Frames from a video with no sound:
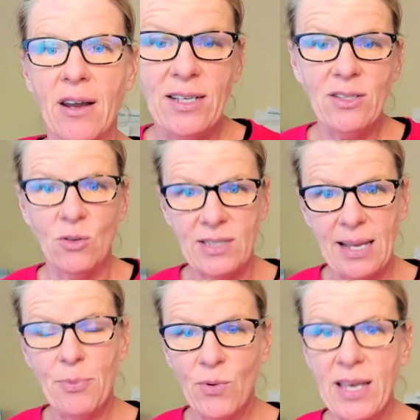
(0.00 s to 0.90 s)
So step
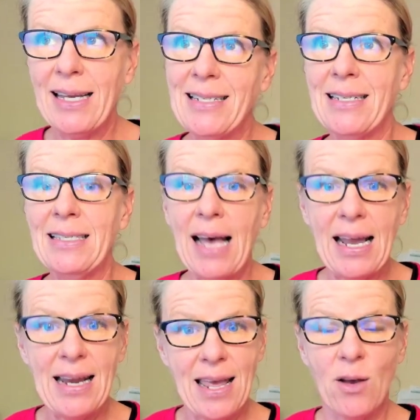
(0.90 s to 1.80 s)
three is
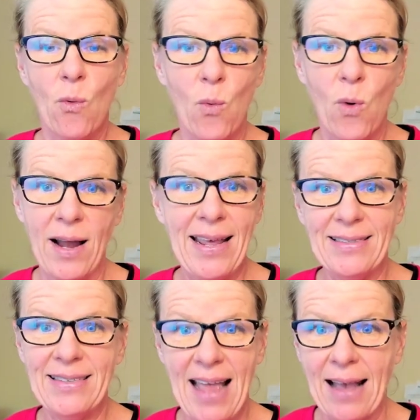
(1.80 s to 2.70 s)
deciding what is
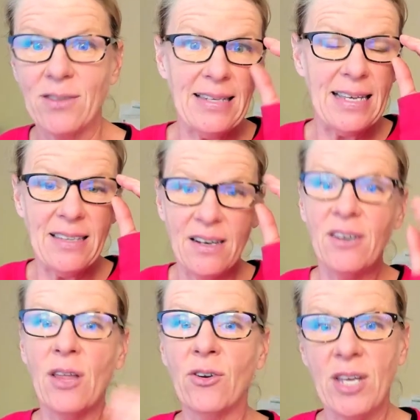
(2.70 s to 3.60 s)
next. Is it
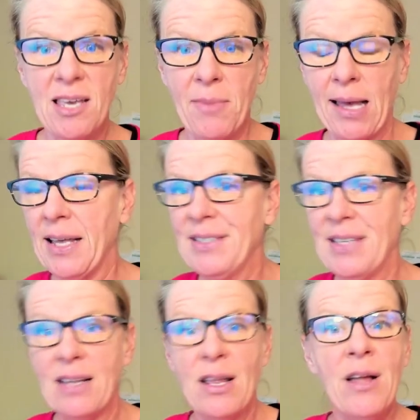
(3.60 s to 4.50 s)
another email? Is
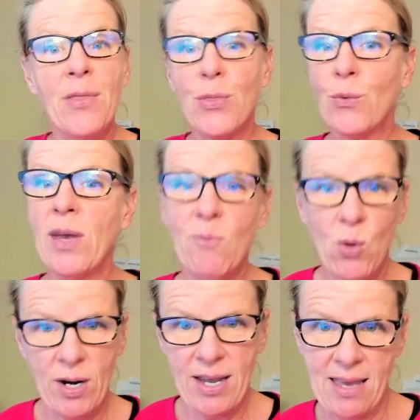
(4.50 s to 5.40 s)
it 3 more
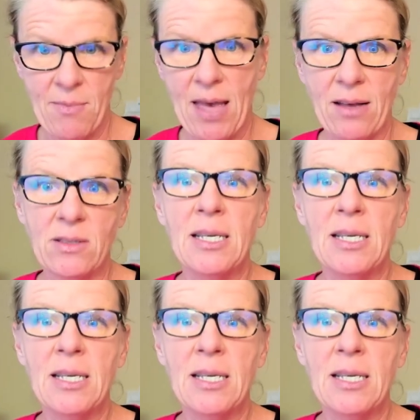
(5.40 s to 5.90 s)
emails?